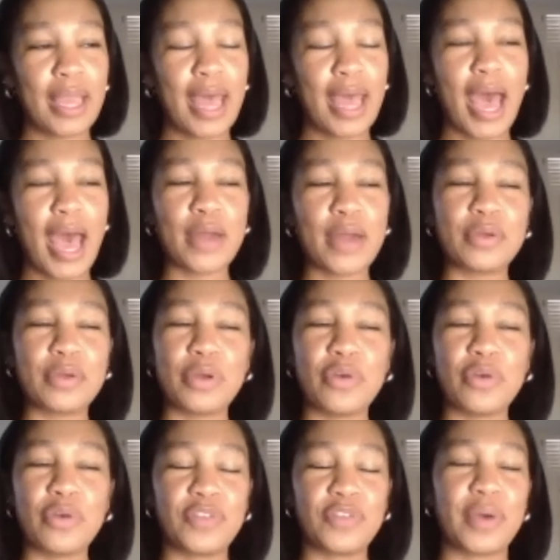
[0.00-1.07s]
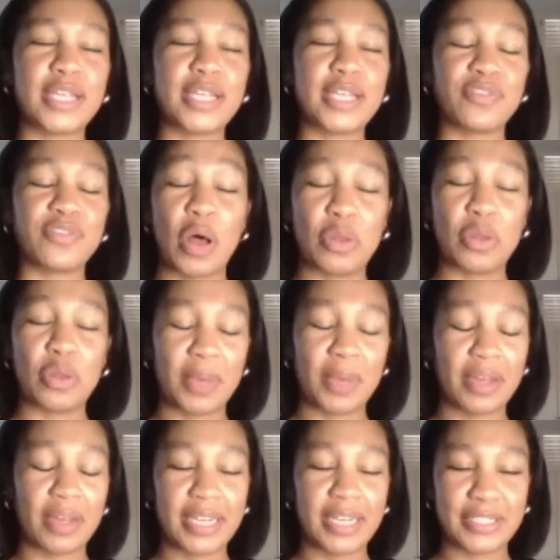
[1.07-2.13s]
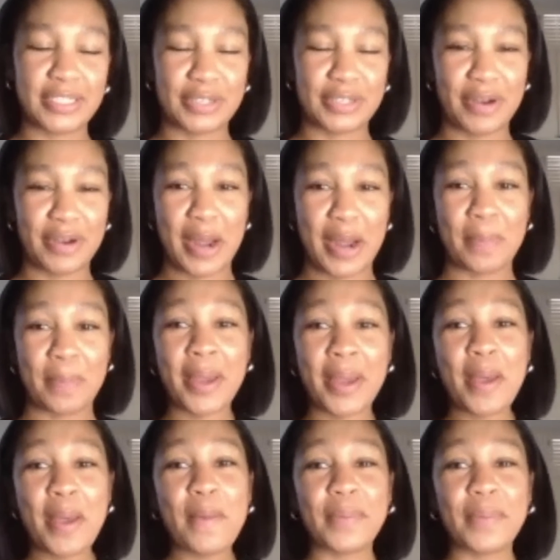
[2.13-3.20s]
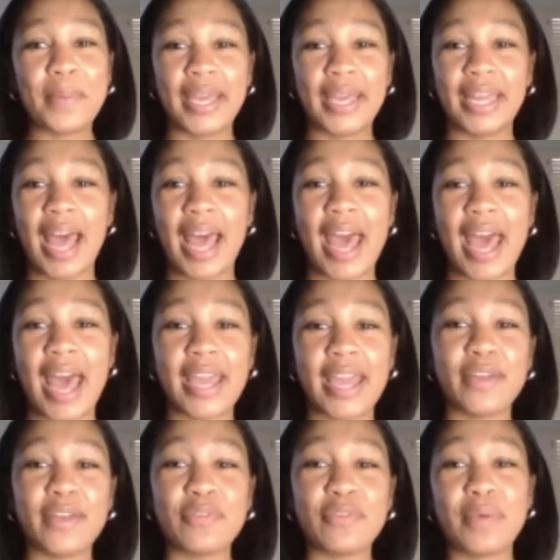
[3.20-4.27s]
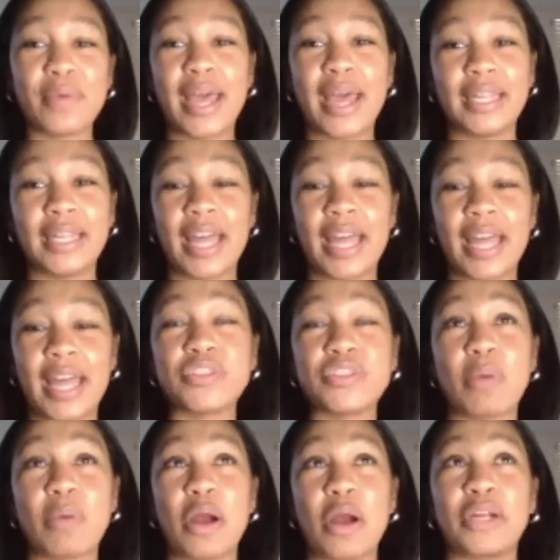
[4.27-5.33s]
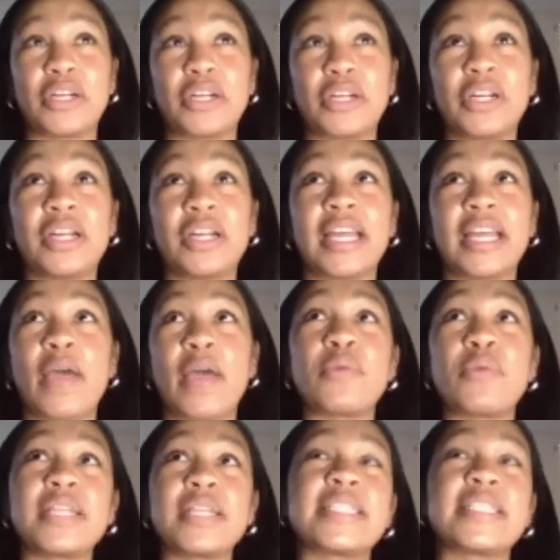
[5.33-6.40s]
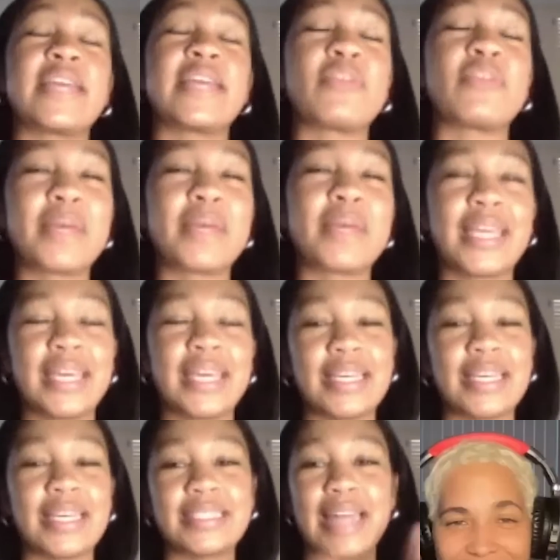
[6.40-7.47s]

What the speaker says: I don't know if you guys follow me on Instagram, but I left Parker, like, I wanted to give him a kiss, and